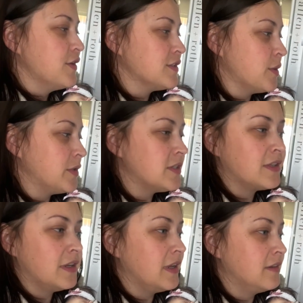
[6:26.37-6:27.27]
So we're just
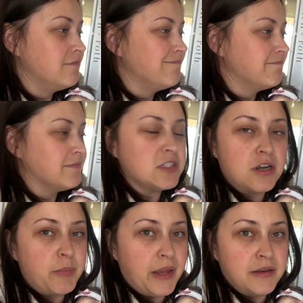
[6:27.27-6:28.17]
gonna start
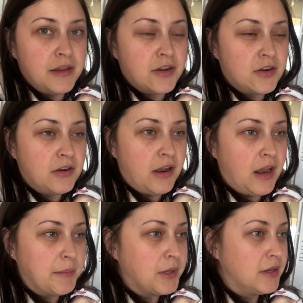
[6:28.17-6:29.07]
painting her, and
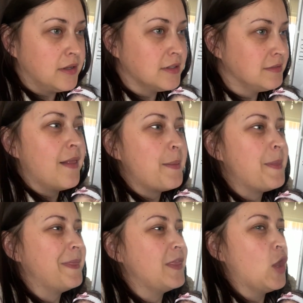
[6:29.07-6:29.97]
I'm gonna
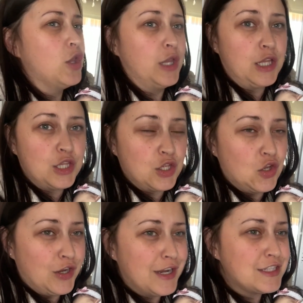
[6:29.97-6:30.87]
let the
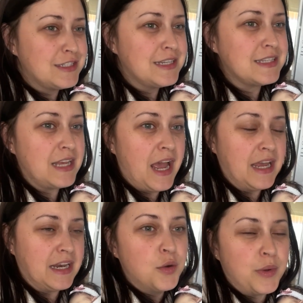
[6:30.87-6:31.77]
gods
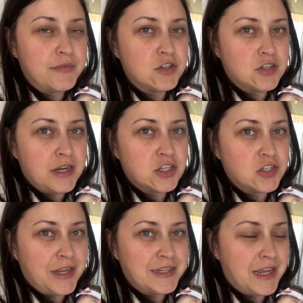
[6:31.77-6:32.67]
decide. Whatever direction
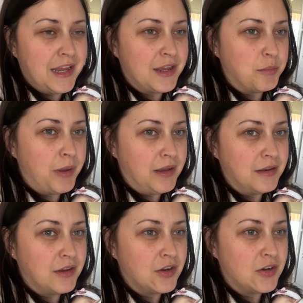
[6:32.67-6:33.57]
I take in
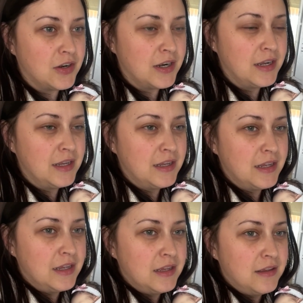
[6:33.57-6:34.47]
painting her,
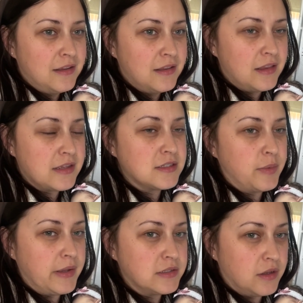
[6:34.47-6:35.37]
that's the
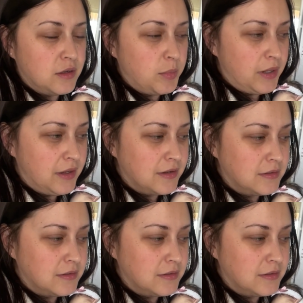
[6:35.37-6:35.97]
way it's gonna be.